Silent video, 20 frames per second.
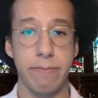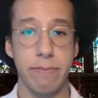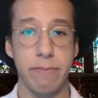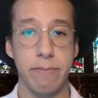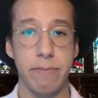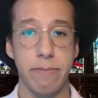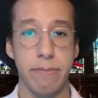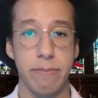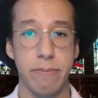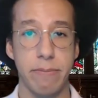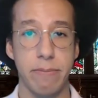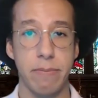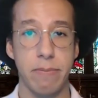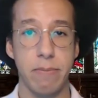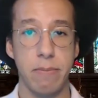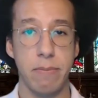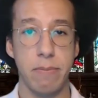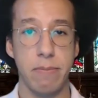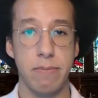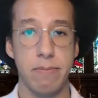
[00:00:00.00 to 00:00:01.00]

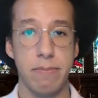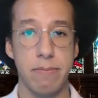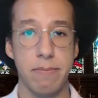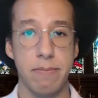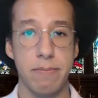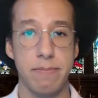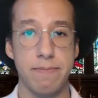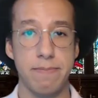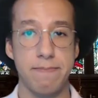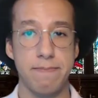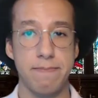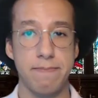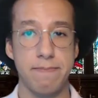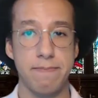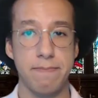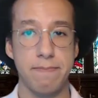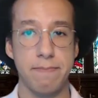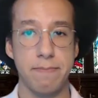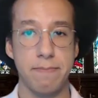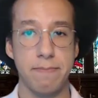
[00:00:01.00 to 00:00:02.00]

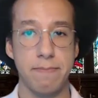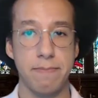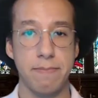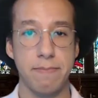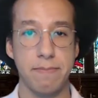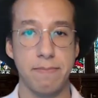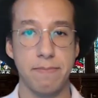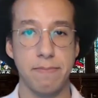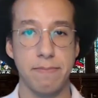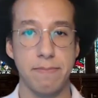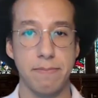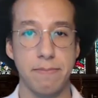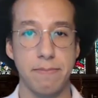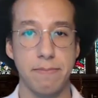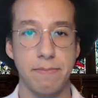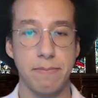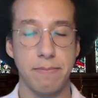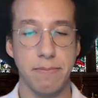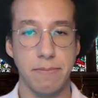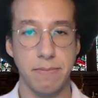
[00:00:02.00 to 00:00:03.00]

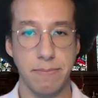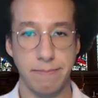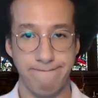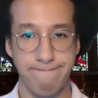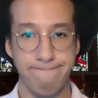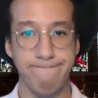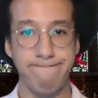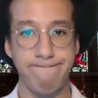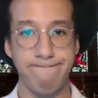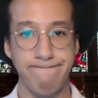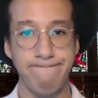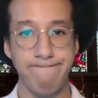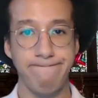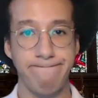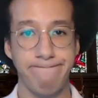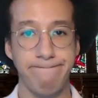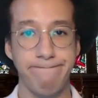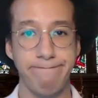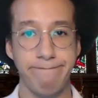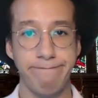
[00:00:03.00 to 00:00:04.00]

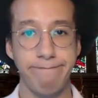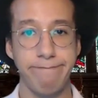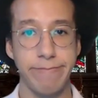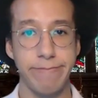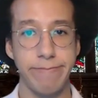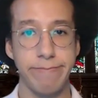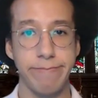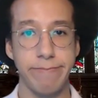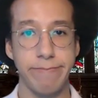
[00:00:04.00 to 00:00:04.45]
This person isn't speaking.